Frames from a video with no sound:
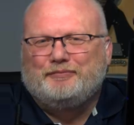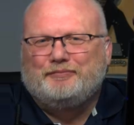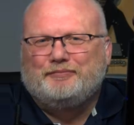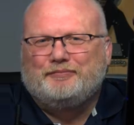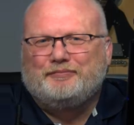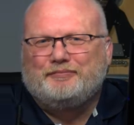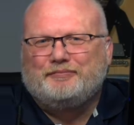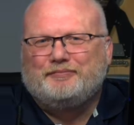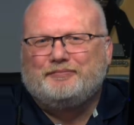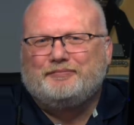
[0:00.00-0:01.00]

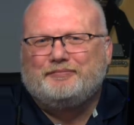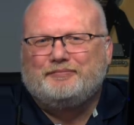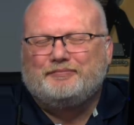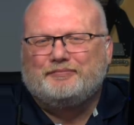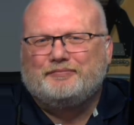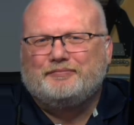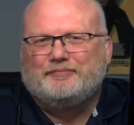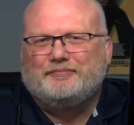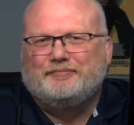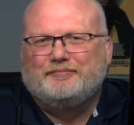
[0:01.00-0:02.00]

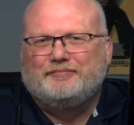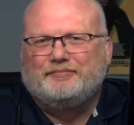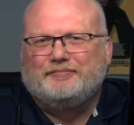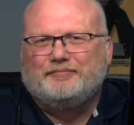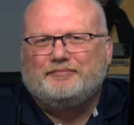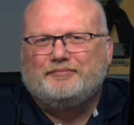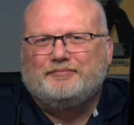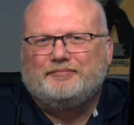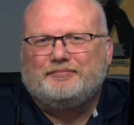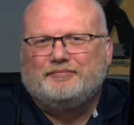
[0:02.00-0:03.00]

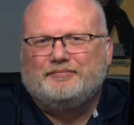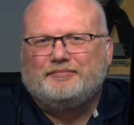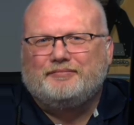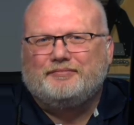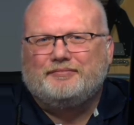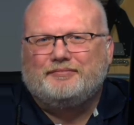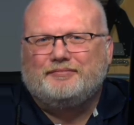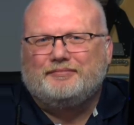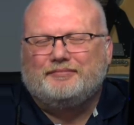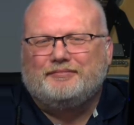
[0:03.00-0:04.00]

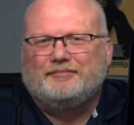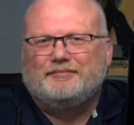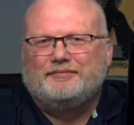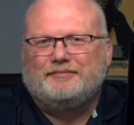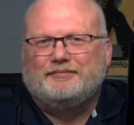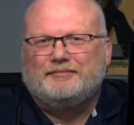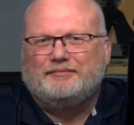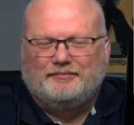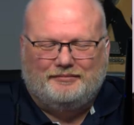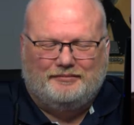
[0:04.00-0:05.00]

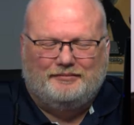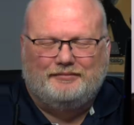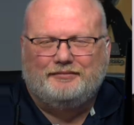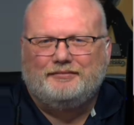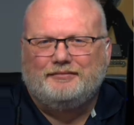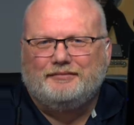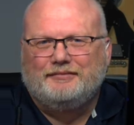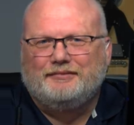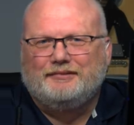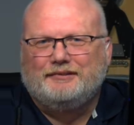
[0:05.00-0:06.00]

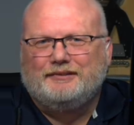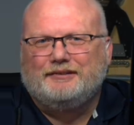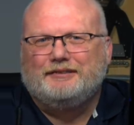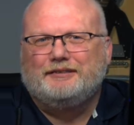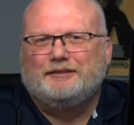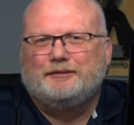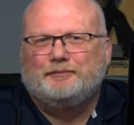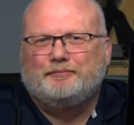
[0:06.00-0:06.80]
The person shown says nothing.